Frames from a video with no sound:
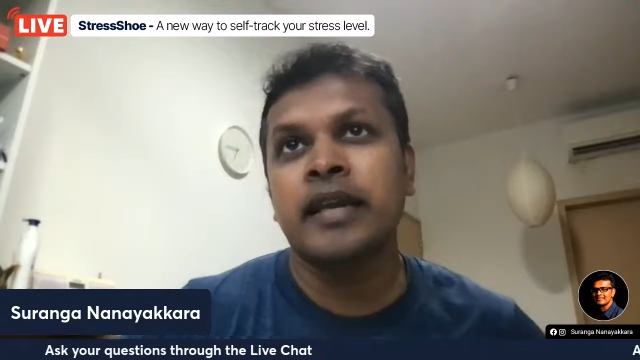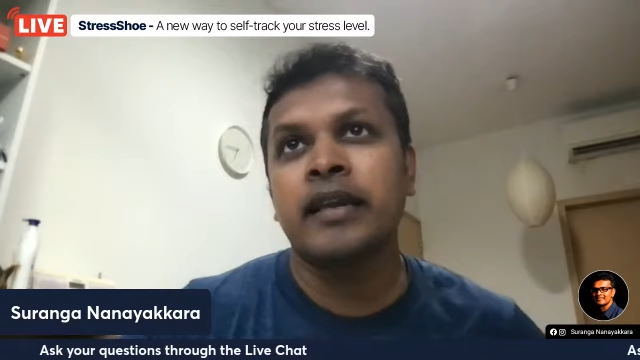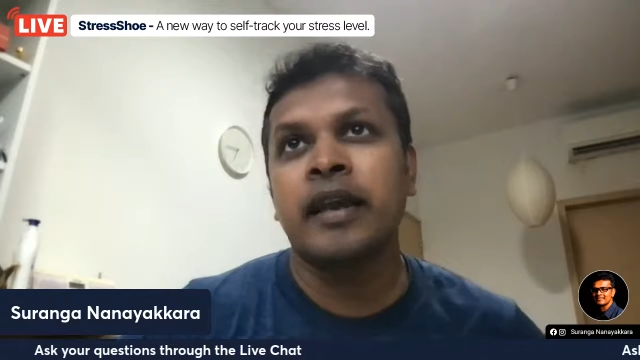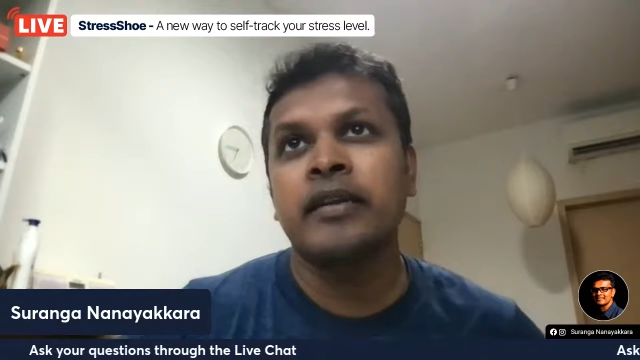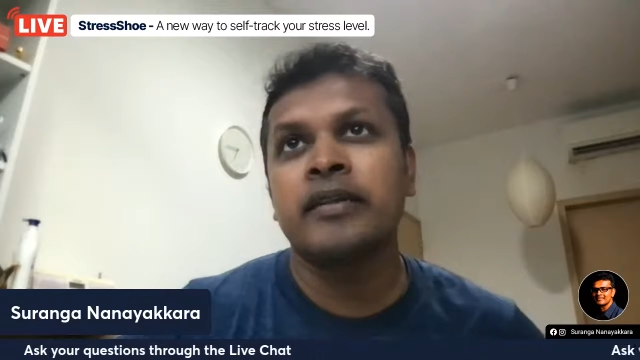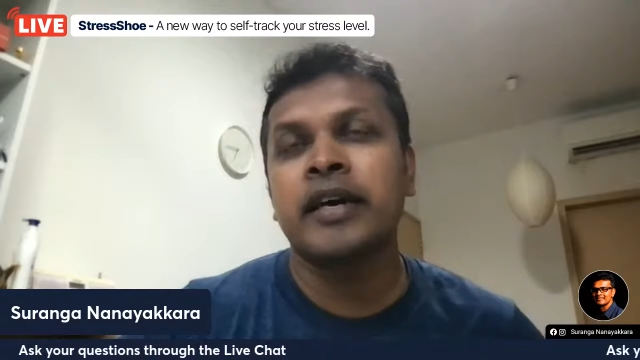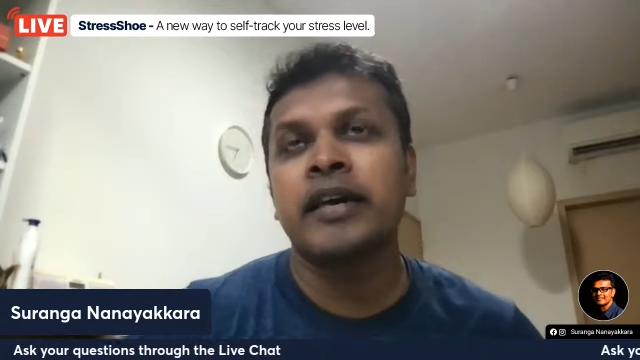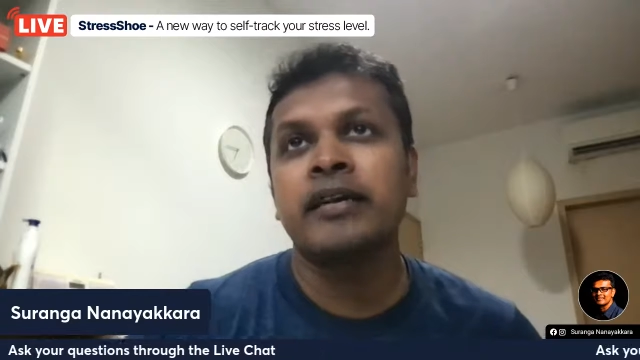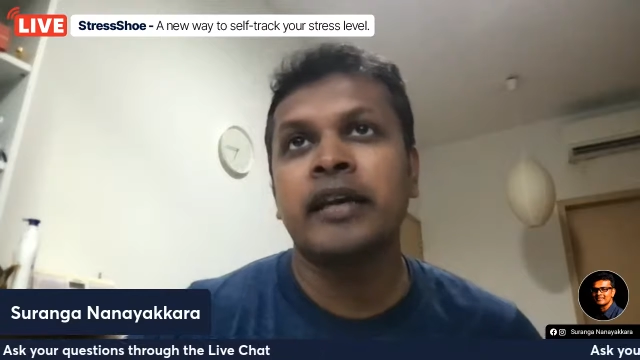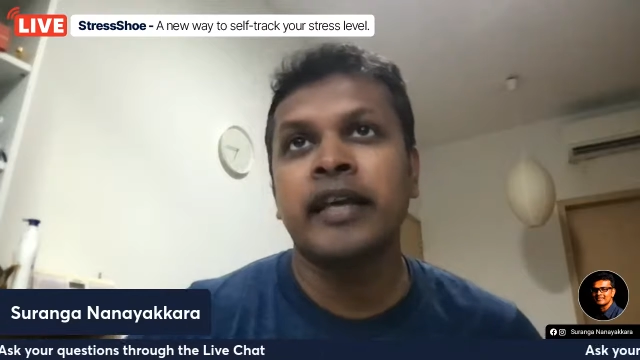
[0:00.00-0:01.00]
and try
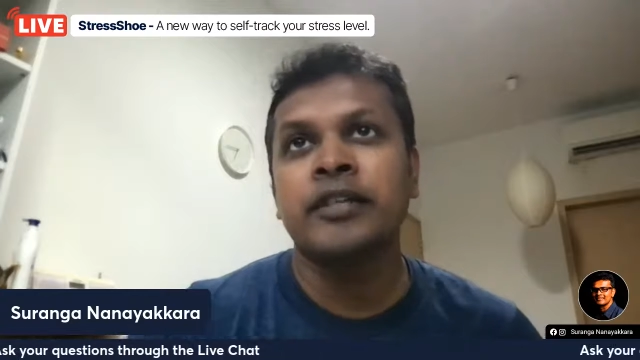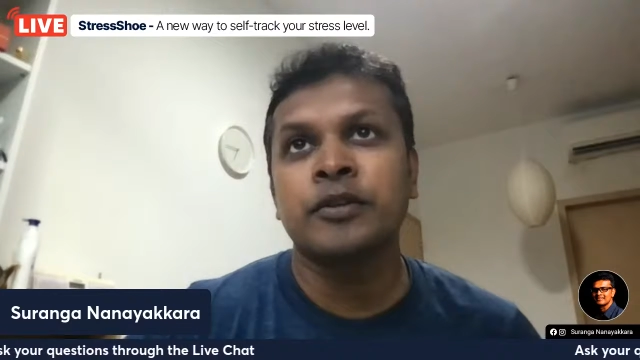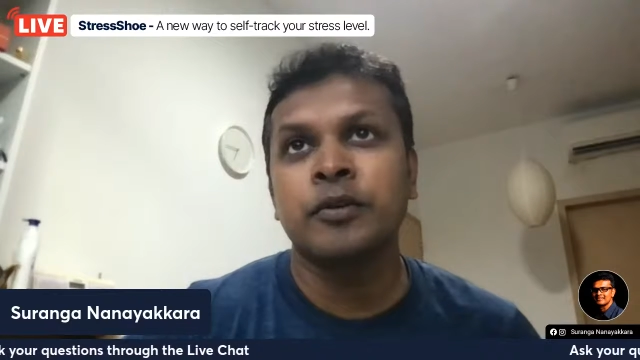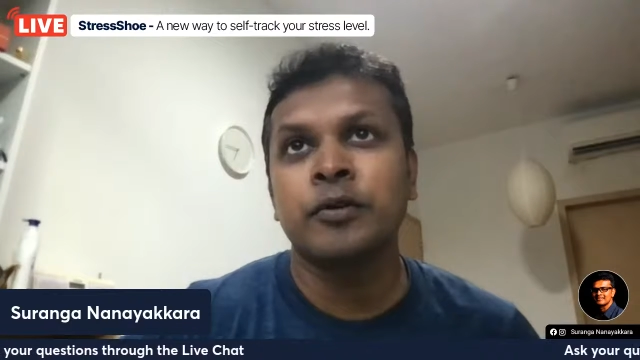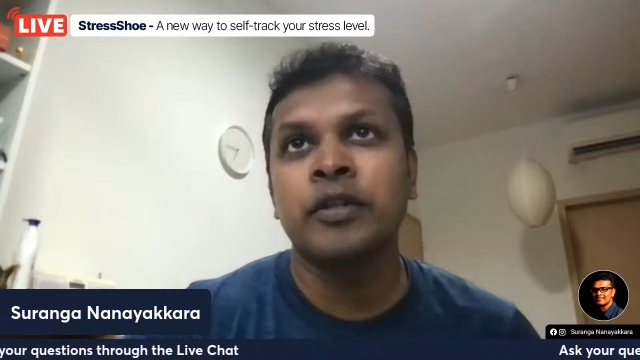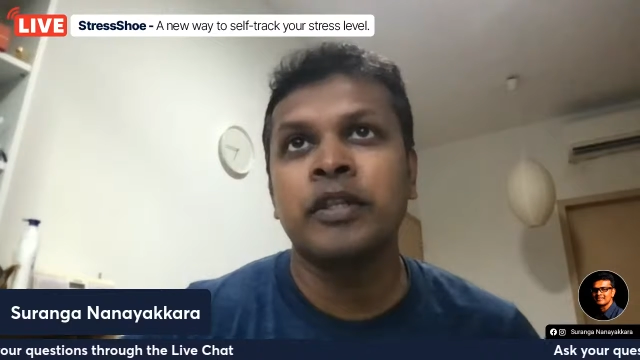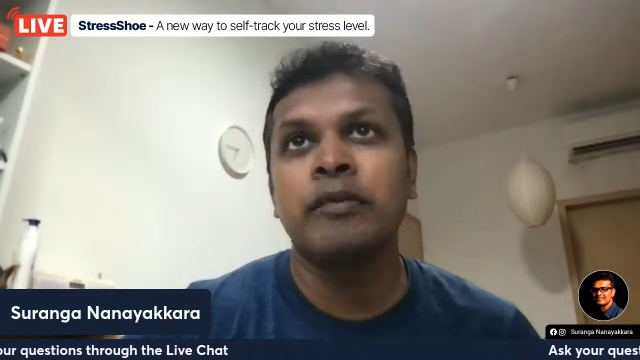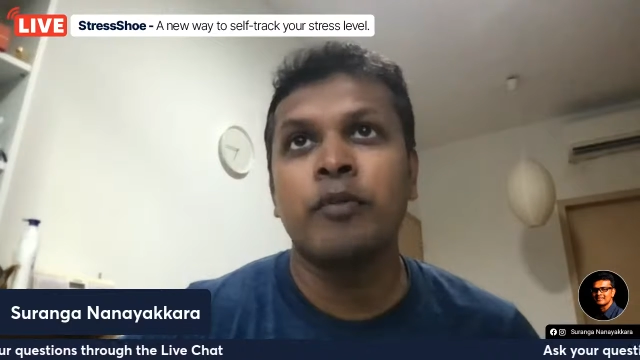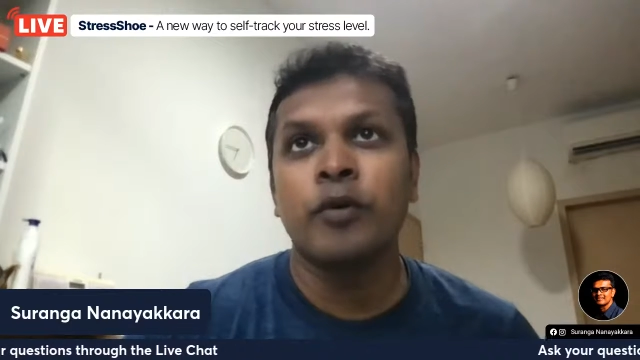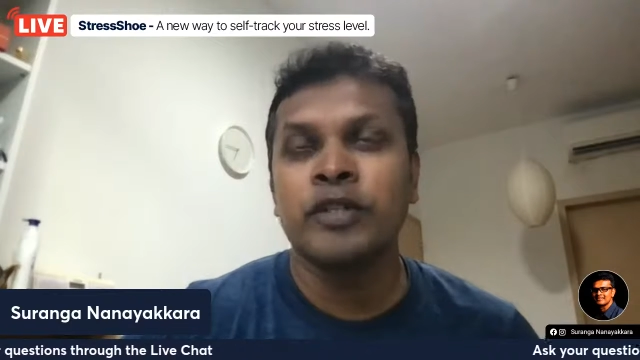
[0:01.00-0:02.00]
and exclude
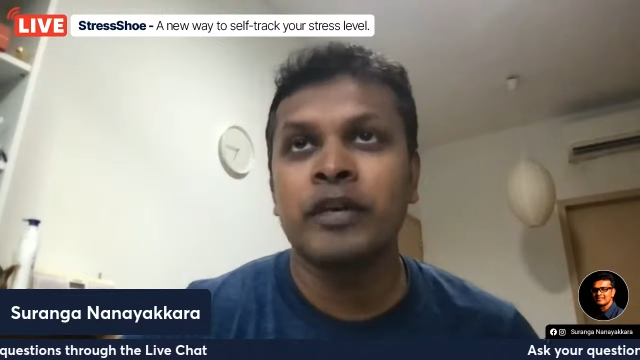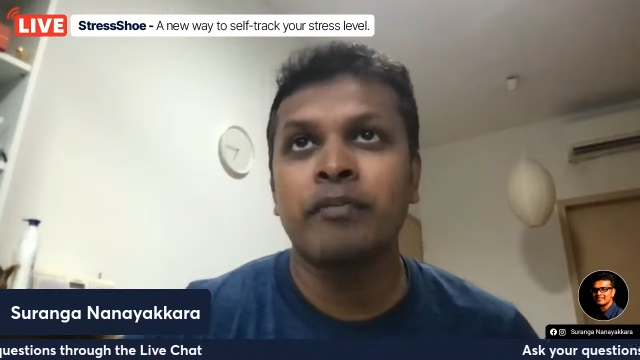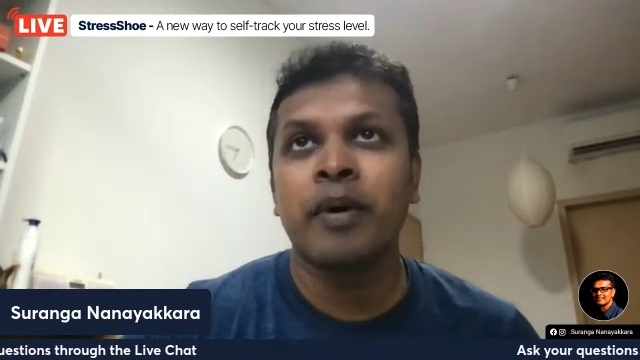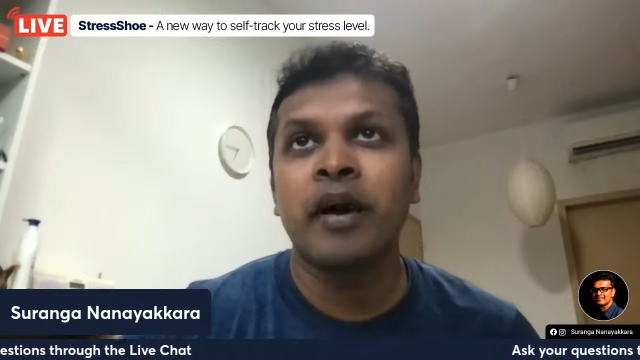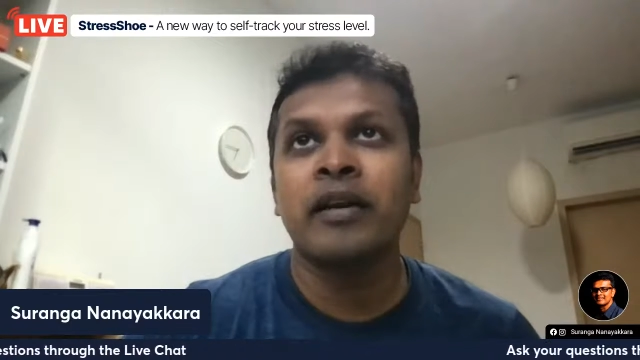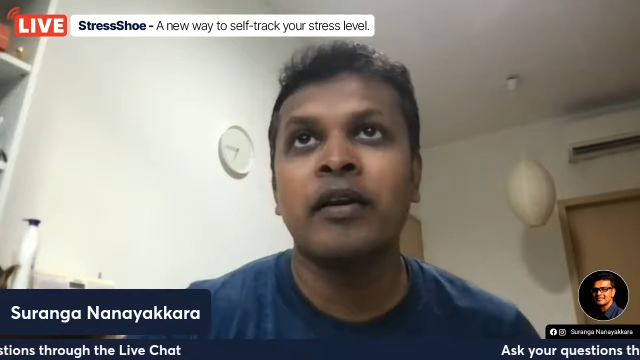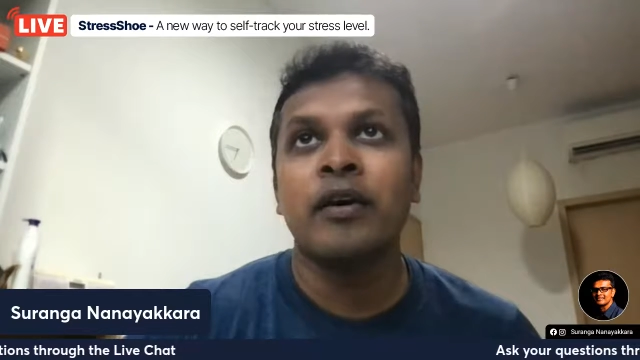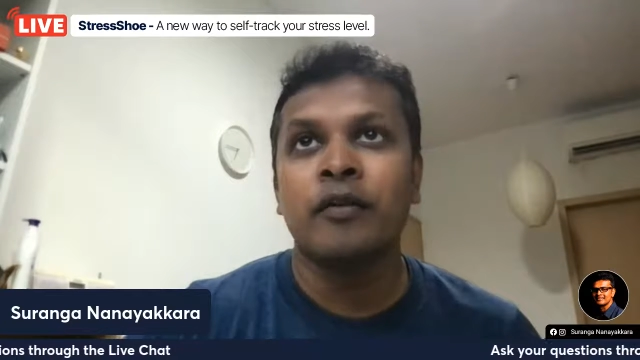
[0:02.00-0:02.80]
the motion part